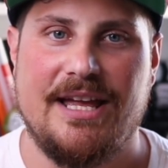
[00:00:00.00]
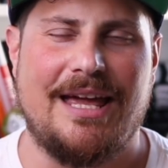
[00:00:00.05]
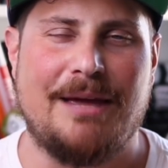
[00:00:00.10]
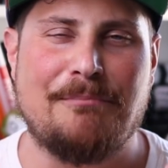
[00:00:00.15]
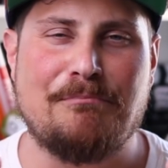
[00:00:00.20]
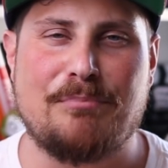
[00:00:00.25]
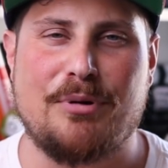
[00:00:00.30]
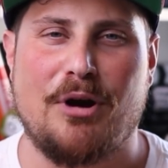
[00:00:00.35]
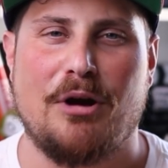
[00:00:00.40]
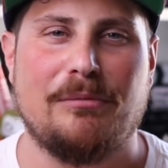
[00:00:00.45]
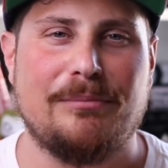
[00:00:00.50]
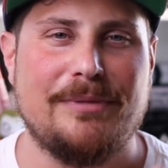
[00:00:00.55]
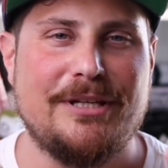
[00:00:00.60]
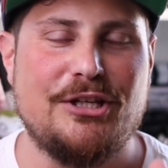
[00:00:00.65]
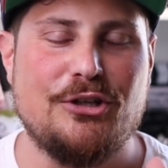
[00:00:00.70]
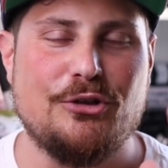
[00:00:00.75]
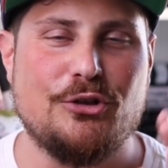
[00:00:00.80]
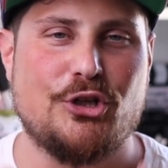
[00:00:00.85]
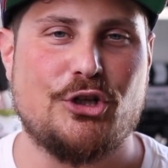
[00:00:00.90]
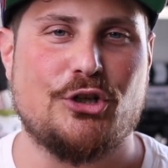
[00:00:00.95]
and probably
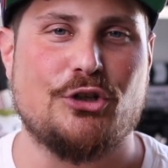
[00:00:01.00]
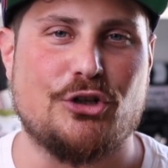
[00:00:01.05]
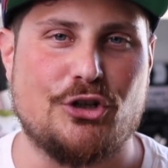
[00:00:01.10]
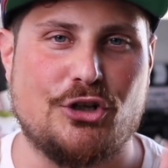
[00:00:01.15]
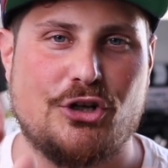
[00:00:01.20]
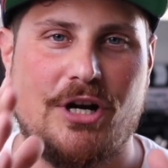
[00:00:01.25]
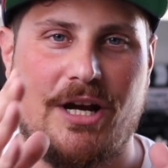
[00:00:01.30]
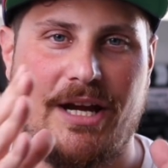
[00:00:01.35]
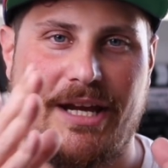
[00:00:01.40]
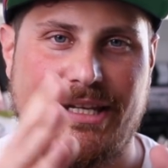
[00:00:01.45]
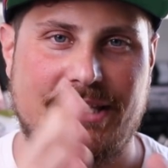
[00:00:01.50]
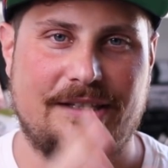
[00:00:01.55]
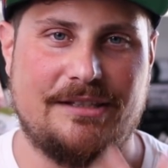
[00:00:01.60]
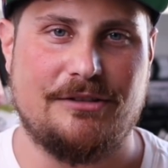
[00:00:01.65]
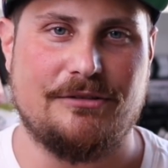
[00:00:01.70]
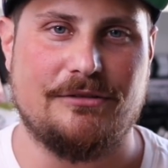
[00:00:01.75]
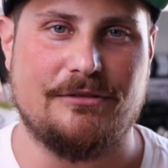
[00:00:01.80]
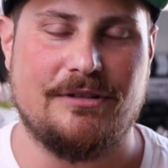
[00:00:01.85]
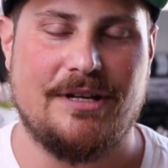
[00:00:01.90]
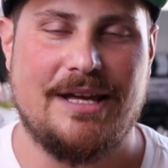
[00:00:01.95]
you should try
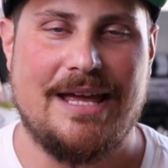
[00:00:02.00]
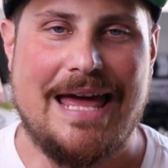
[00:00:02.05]
too.